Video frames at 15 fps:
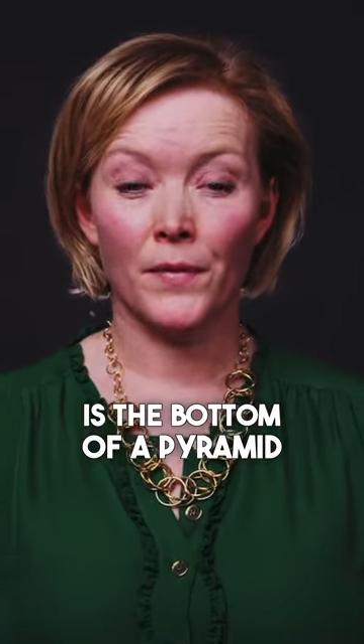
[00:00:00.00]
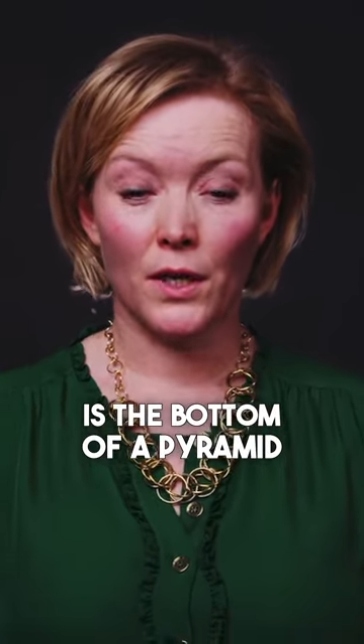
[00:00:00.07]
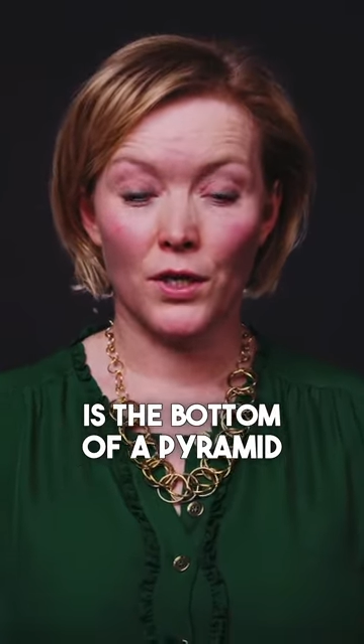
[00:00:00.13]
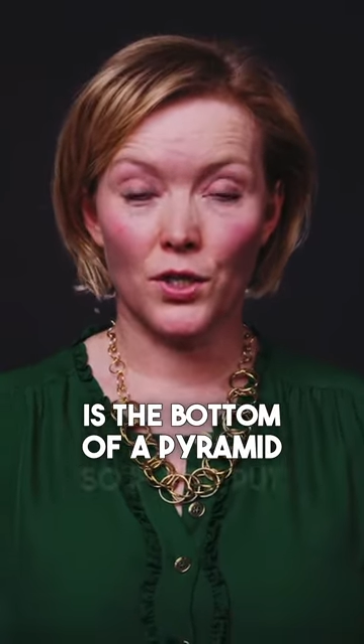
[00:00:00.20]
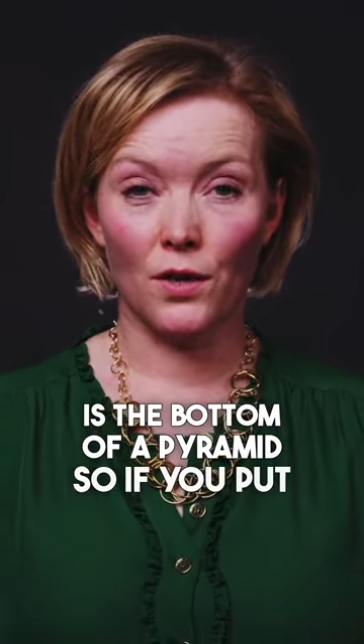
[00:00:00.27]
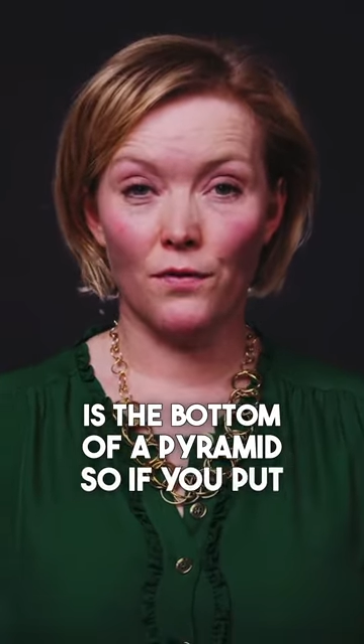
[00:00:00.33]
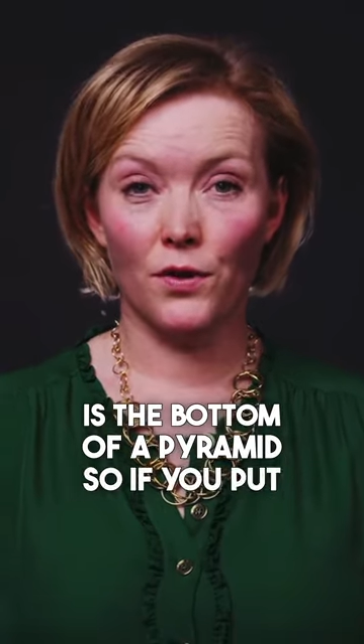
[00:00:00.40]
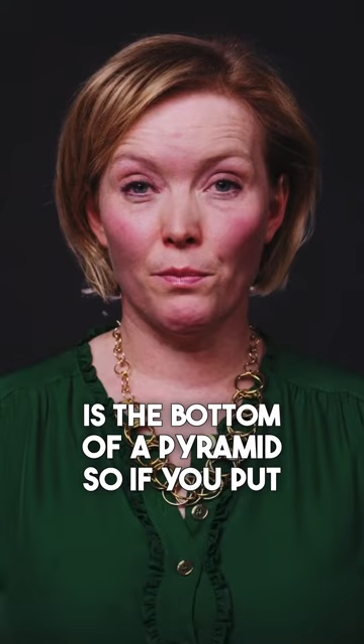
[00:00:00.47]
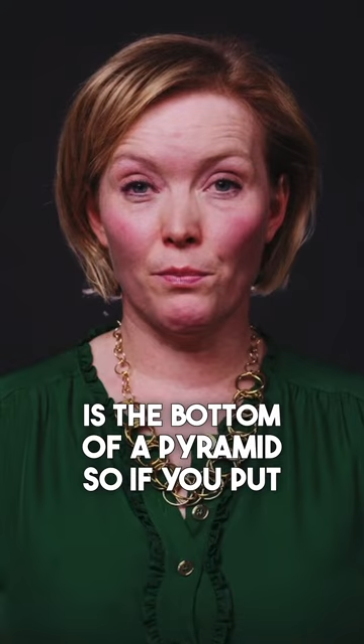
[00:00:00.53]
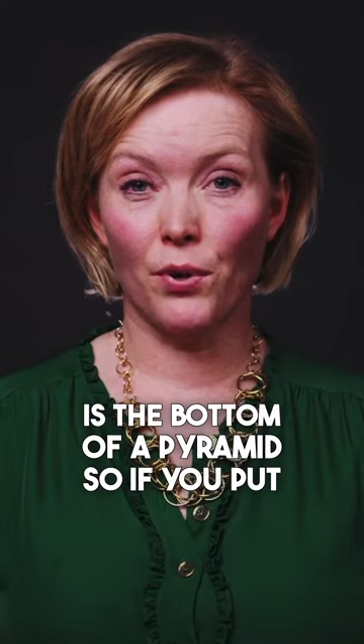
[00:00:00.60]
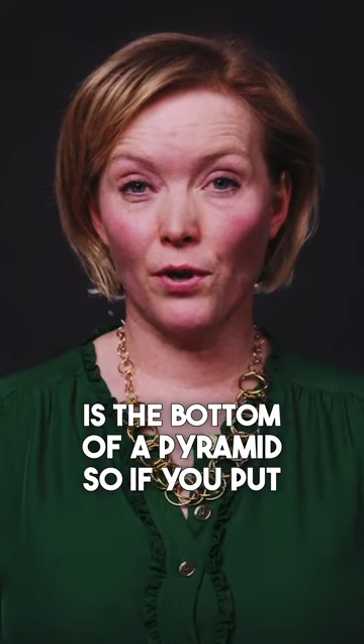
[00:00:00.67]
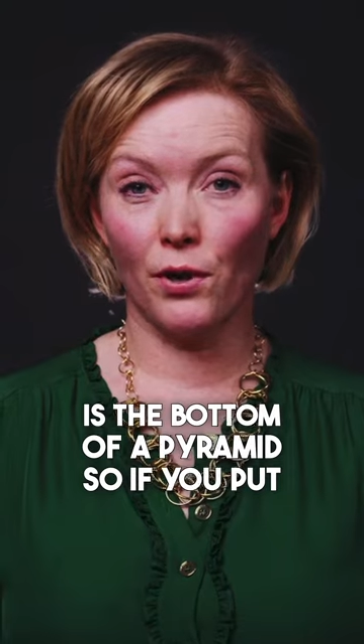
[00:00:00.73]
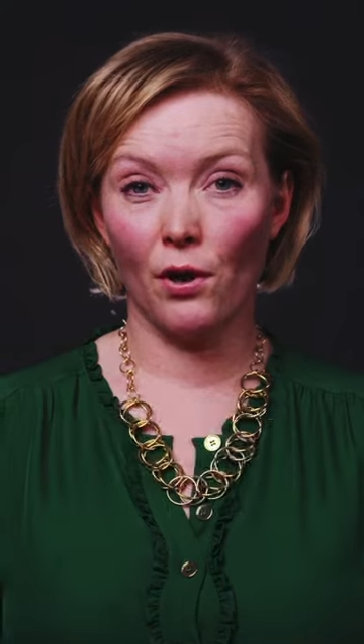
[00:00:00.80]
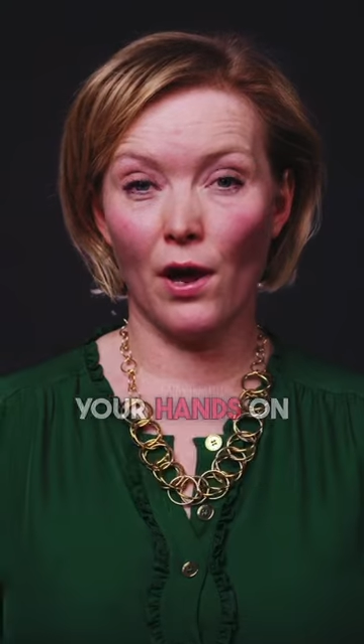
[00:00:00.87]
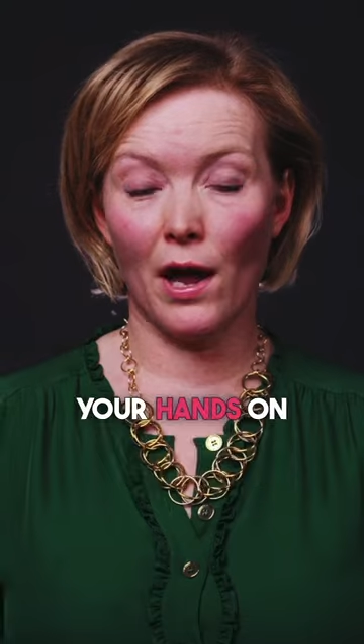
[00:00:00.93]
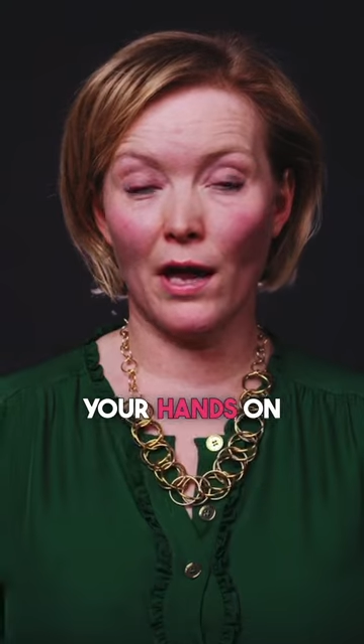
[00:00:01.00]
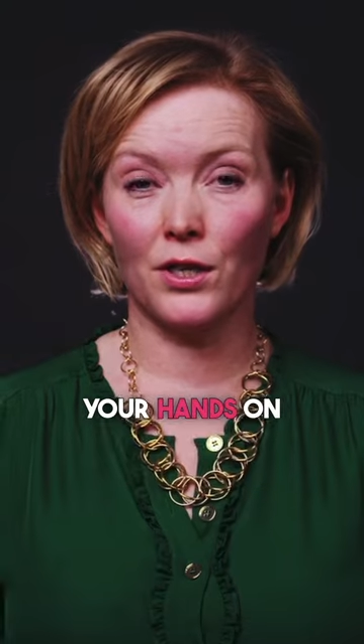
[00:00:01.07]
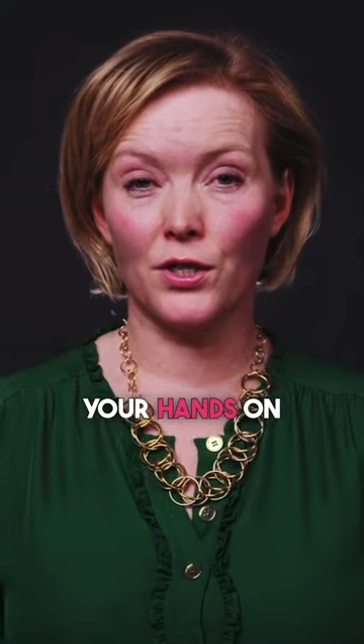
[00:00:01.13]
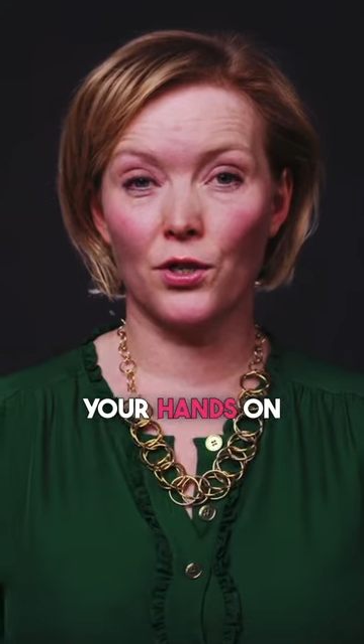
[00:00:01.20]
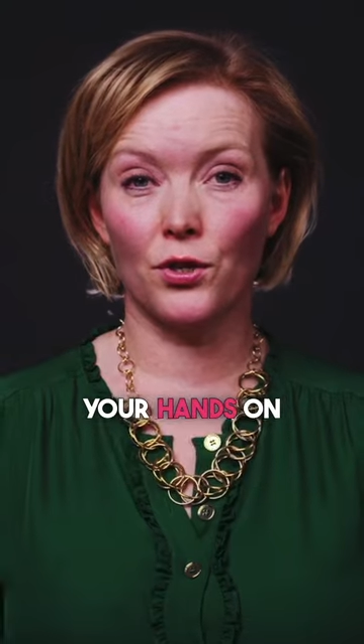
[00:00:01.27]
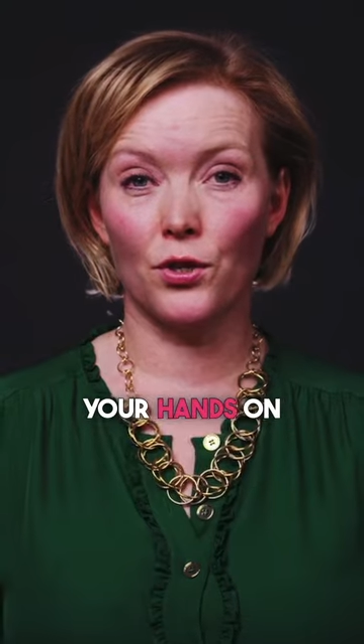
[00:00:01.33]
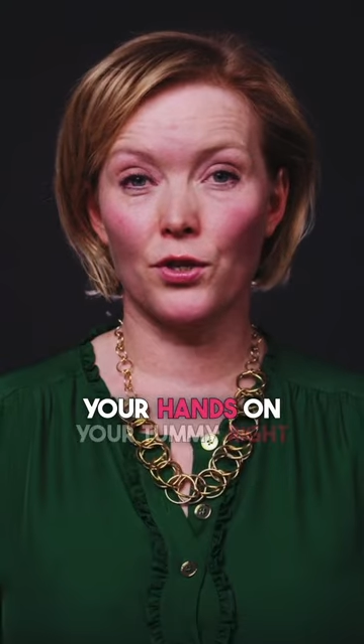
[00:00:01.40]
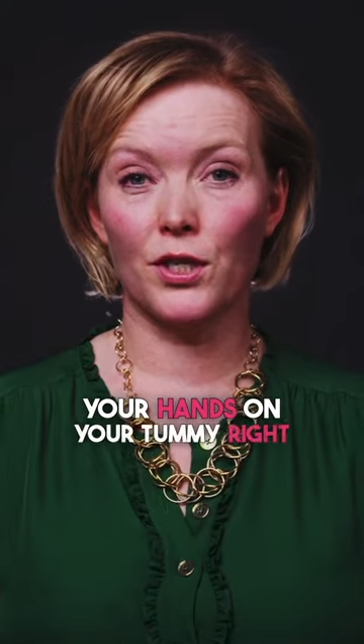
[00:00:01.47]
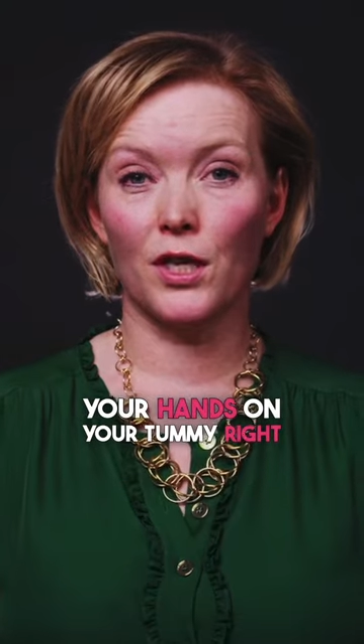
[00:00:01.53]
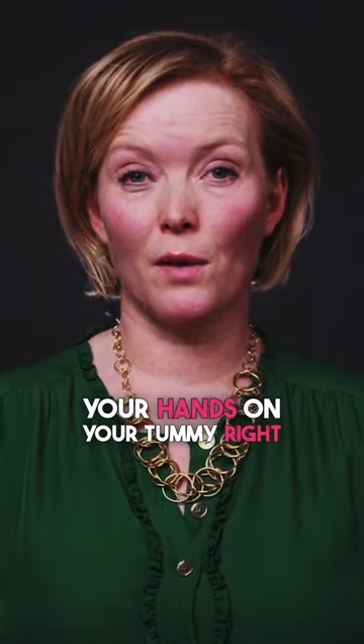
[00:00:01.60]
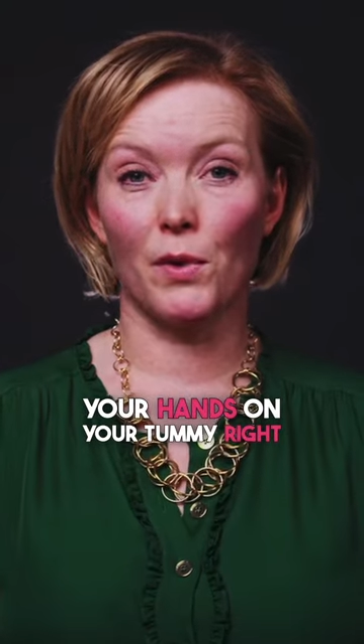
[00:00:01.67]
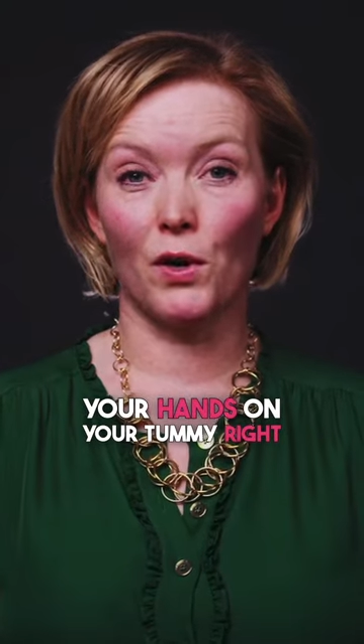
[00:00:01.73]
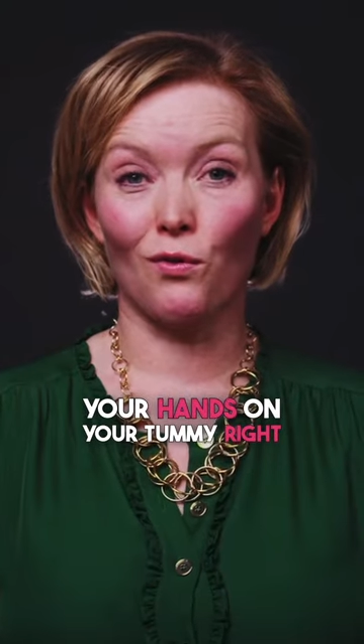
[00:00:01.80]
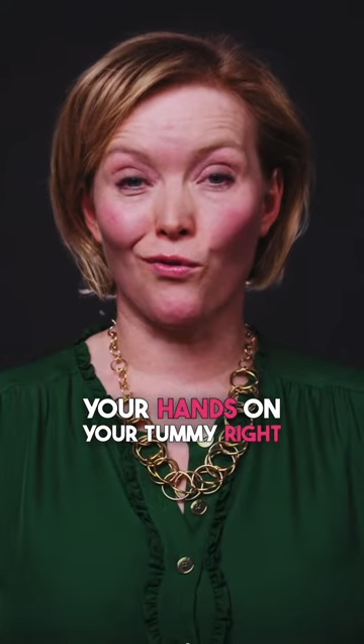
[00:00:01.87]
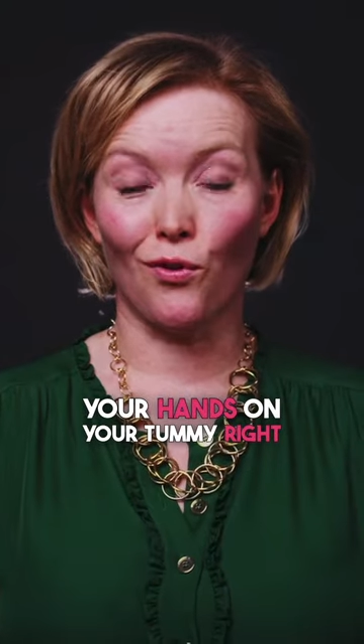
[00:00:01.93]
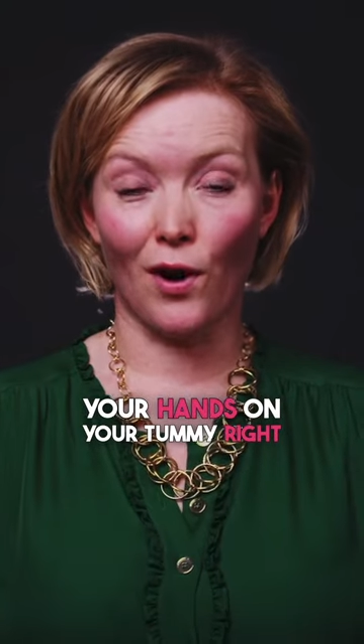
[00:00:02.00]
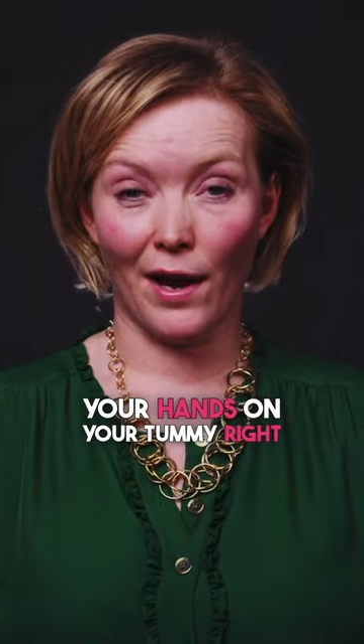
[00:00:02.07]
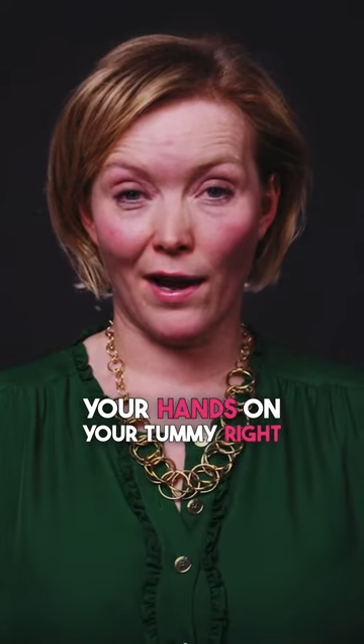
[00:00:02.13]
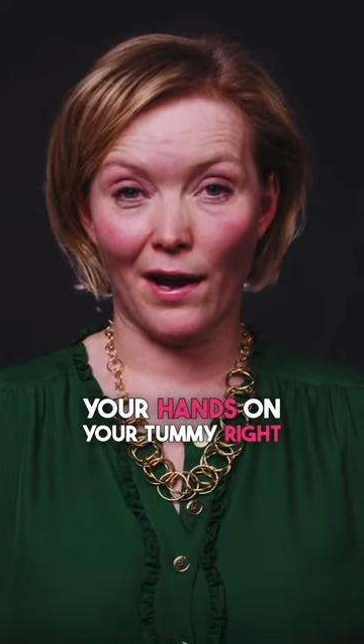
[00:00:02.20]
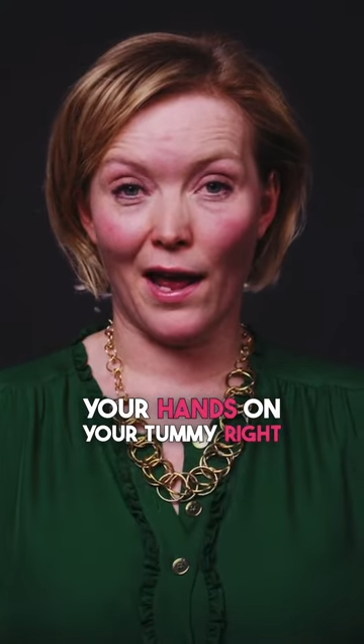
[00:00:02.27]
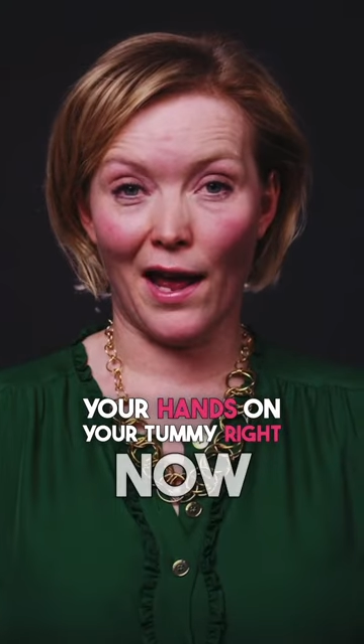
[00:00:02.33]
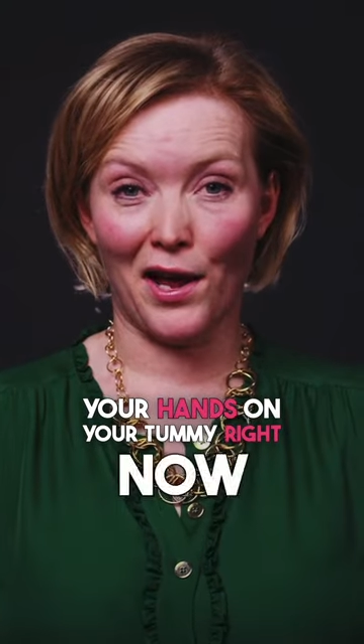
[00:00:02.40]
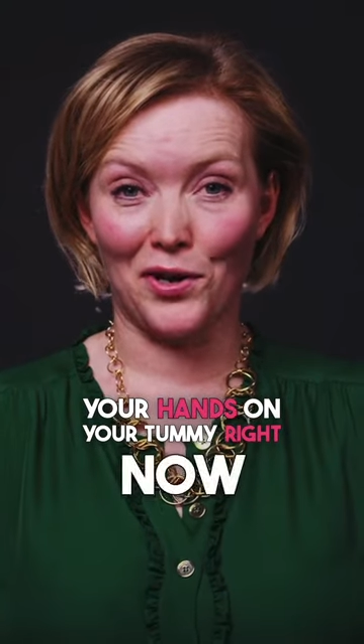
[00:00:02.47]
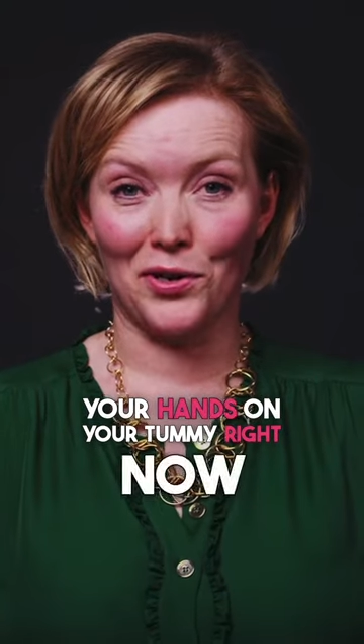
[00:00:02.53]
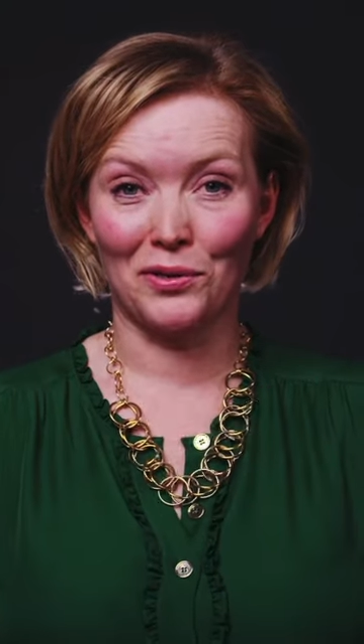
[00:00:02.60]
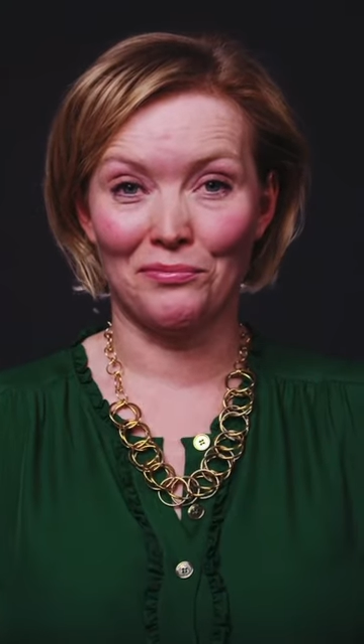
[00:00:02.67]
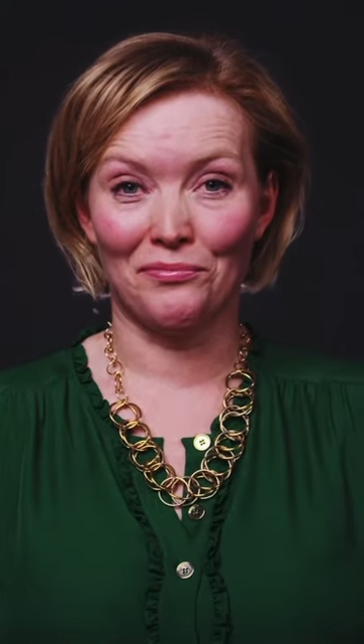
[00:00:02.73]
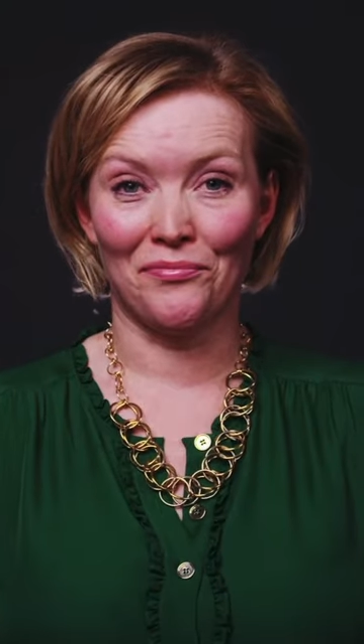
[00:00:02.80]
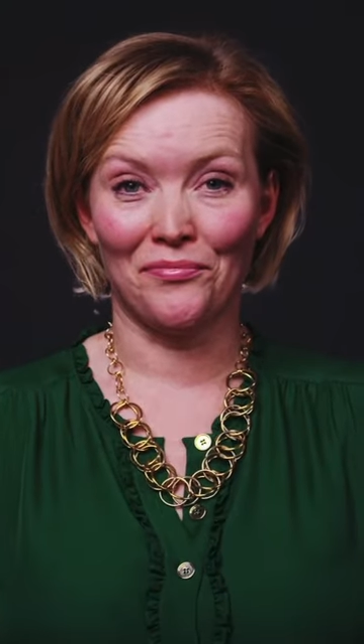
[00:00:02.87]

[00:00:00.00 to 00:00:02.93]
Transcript: So if you put your hands on your tummy right now